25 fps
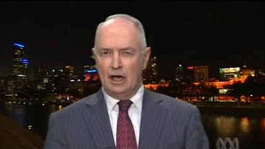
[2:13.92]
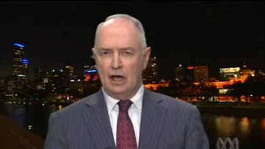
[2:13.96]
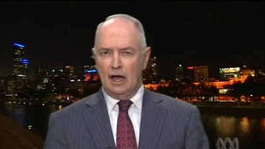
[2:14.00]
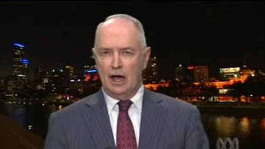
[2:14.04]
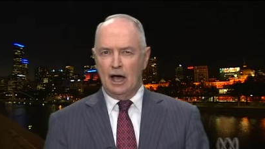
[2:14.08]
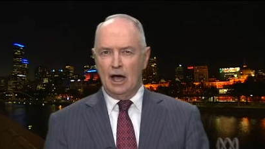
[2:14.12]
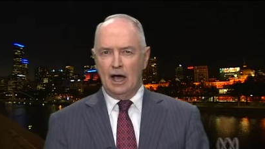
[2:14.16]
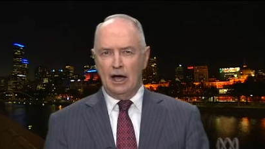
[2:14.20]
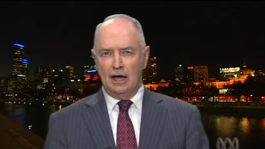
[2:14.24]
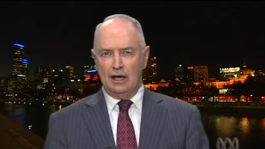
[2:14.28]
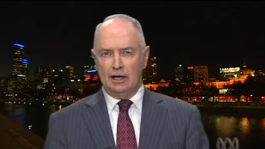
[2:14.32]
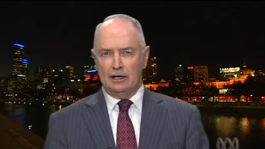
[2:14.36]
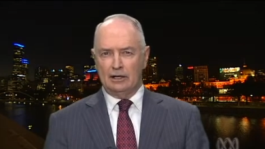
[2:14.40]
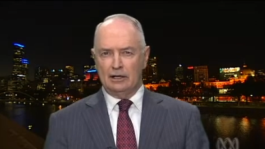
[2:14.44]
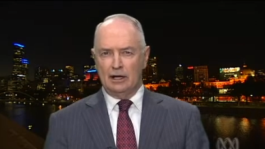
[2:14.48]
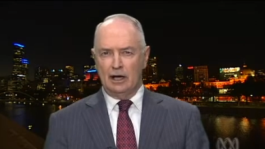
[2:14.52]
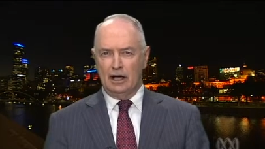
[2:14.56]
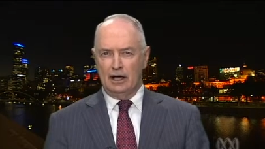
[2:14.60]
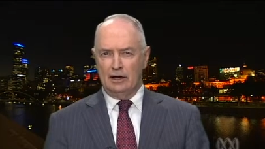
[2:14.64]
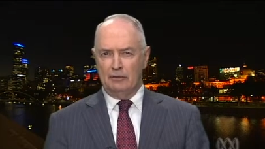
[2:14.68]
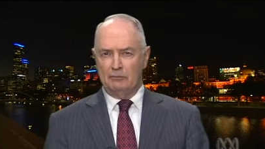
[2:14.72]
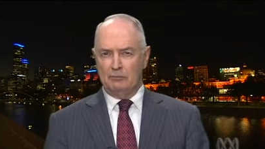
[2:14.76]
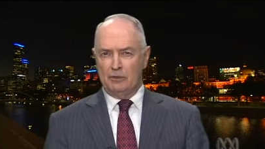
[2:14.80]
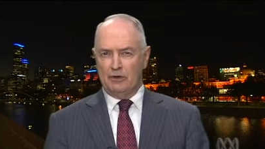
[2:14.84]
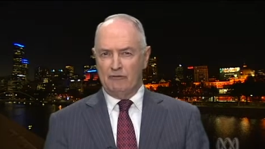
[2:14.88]
uh,
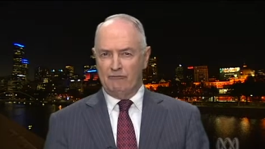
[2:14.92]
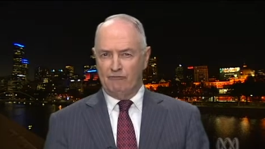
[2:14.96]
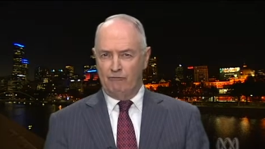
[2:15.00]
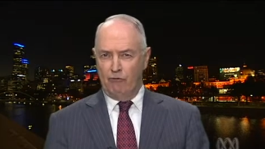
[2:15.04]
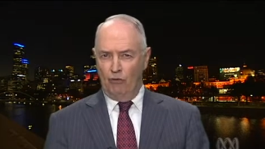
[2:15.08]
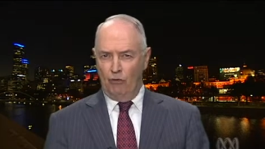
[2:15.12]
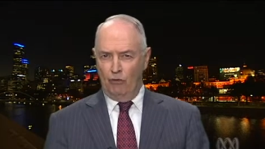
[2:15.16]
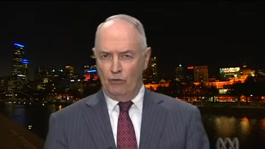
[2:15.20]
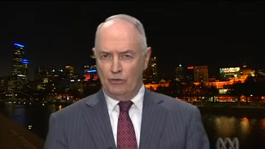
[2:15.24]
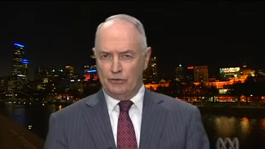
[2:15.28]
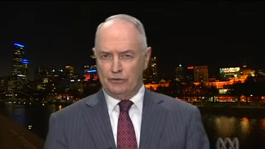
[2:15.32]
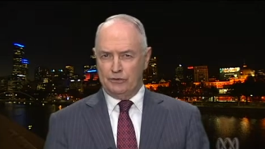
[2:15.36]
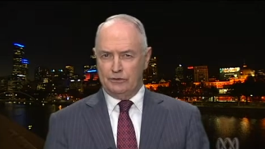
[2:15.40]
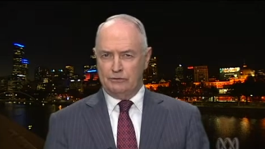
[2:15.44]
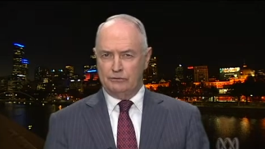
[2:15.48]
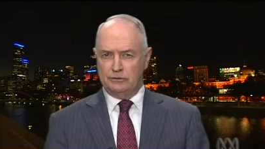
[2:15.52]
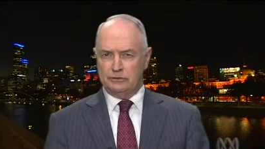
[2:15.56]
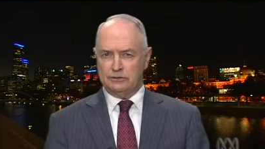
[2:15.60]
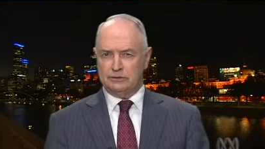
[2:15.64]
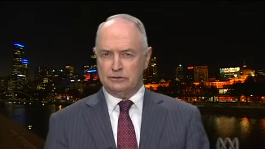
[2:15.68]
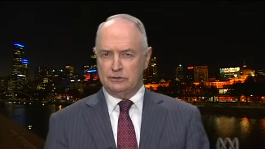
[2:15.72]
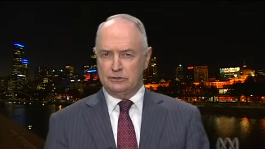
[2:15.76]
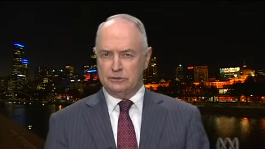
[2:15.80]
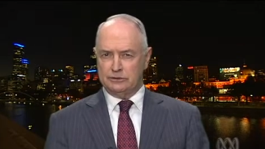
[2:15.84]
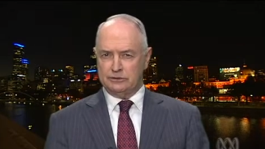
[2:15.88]
uh, before the
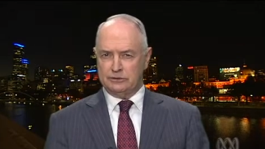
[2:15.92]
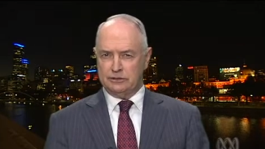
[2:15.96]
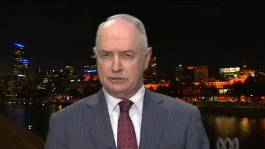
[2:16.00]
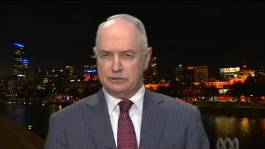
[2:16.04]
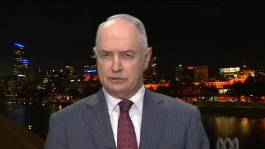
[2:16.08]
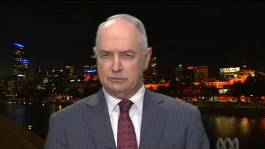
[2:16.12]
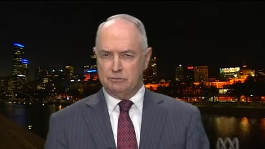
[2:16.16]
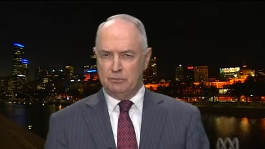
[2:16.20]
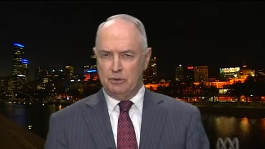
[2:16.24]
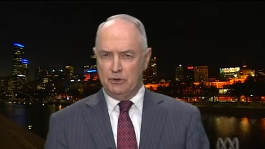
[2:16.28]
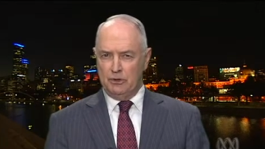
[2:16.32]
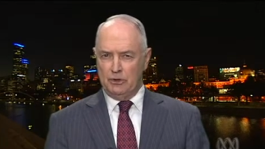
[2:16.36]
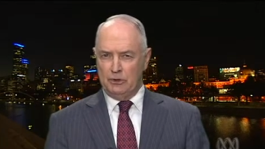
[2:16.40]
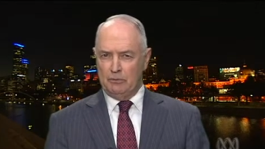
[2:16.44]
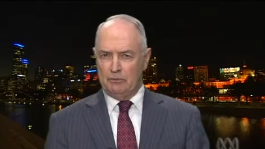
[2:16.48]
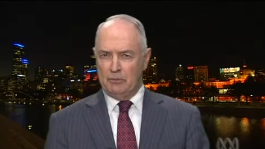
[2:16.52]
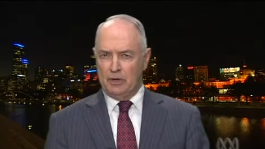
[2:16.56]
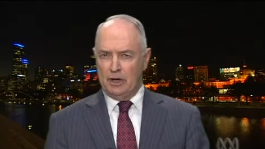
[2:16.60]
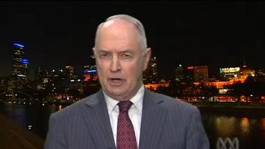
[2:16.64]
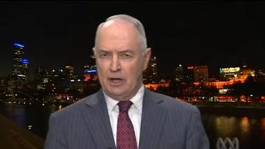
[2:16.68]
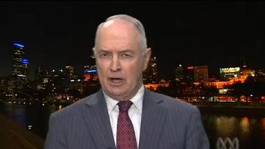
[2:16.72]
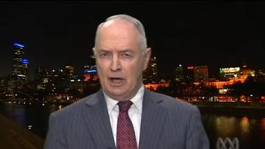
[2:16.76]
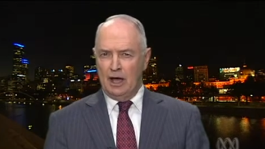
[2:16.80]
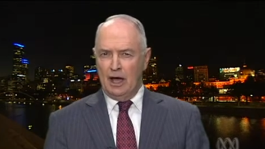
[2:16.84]
resources boom.